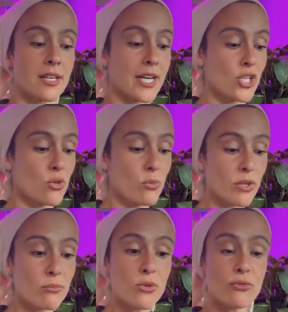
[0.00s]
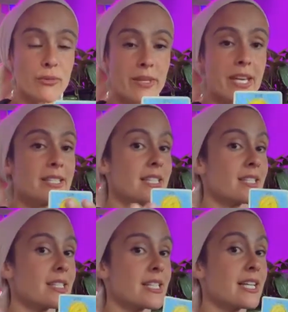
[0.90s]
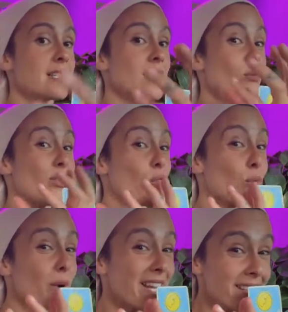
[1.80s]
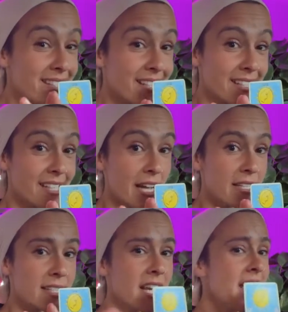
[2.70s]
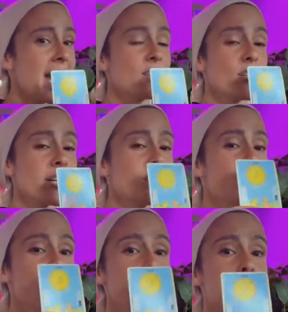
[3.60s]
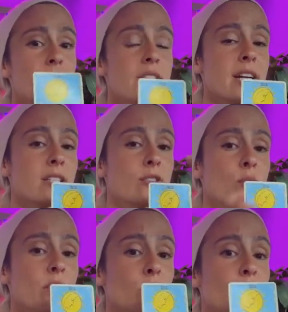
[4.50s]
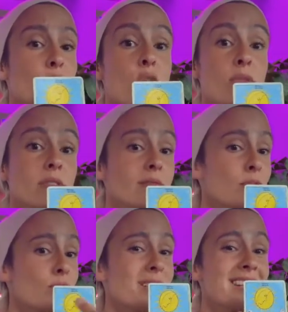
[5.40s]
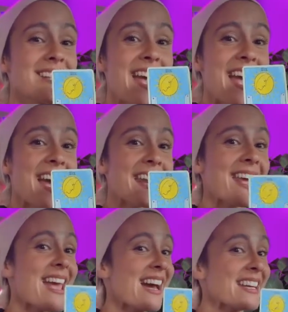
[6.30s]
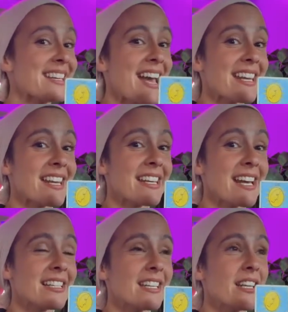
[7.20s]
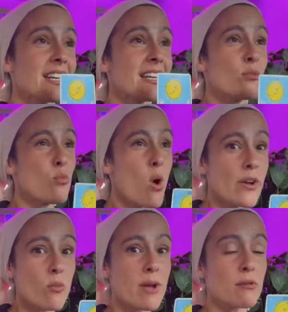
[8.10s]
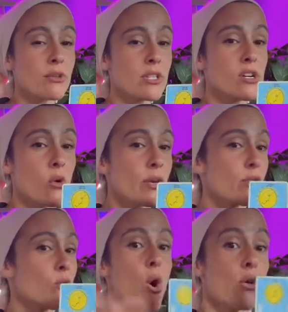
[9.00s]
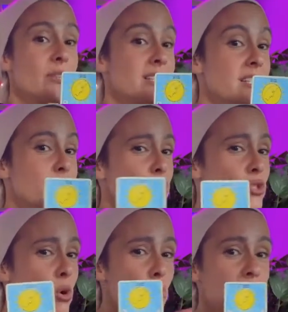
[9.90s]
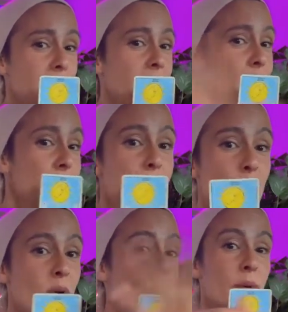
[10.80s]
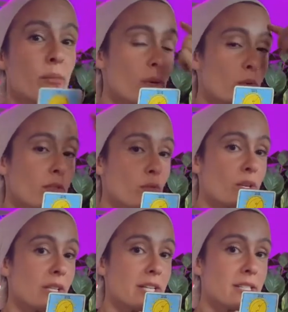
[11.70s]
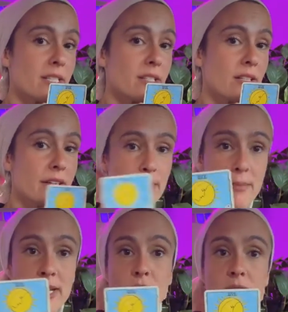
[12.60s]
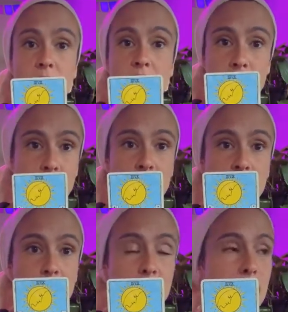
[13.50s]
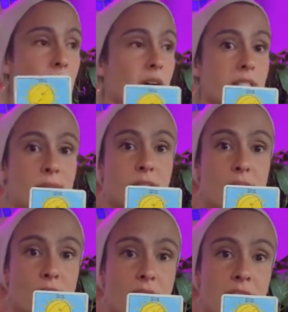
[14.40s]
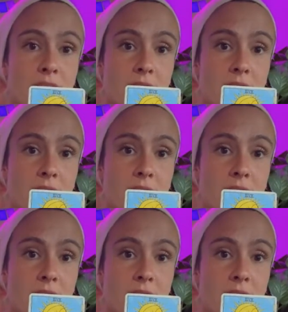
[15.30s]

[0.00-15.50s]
And you will move from the 18 to the 19 with great success. And look, it's a wheel. The tarot's a wheel. We're going to go through this again and again and again. in one way, we're really going through all of these themes so quickly every moment, we, we don't even realize it on a microscopic or microcosmic level.